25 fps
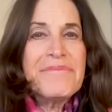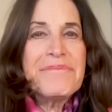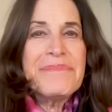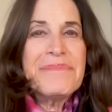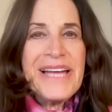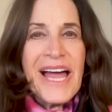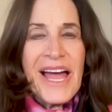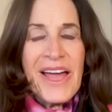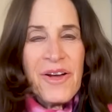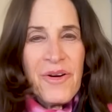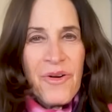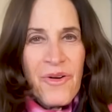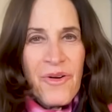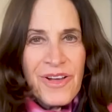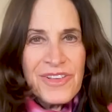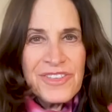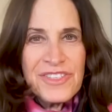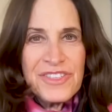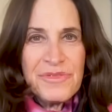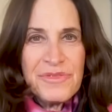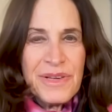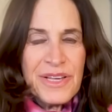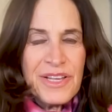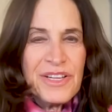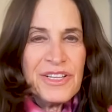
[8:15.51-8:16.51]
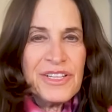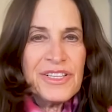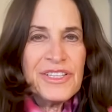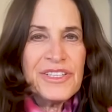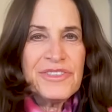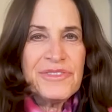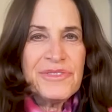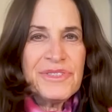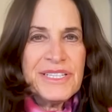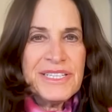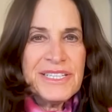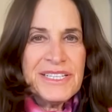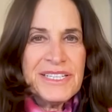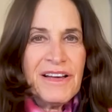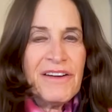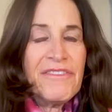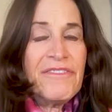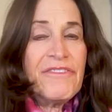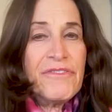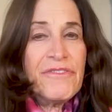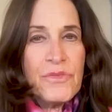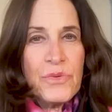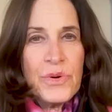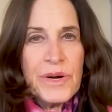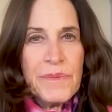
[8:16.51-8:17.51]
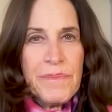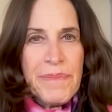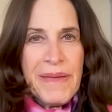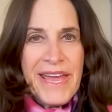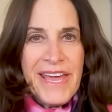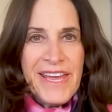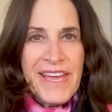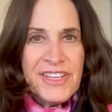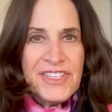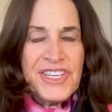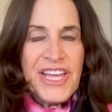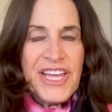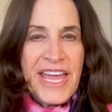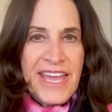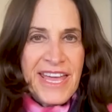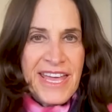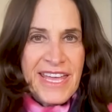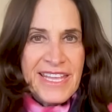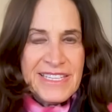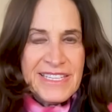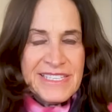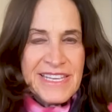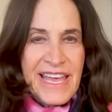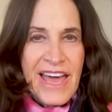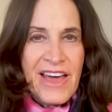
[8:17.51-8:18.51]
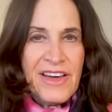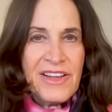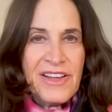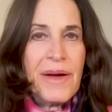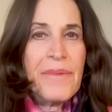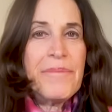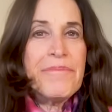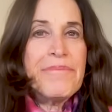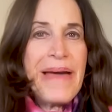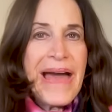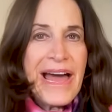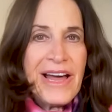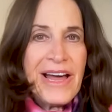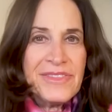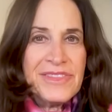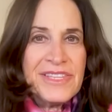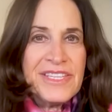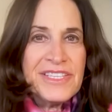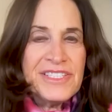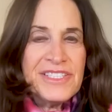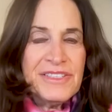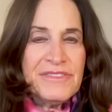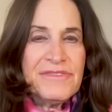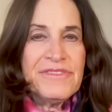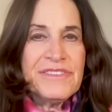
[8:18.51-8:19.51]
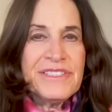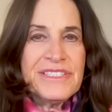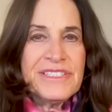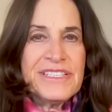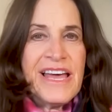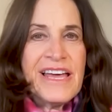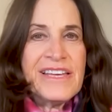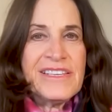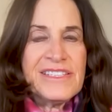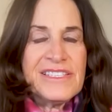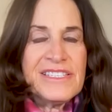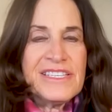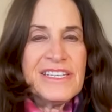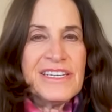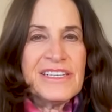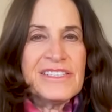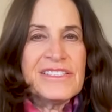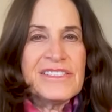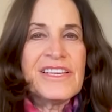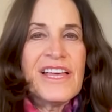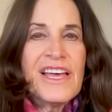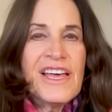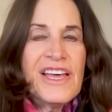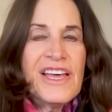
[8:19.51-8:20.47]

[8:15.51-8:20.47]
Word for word: But I also included a four page handout about the different testings.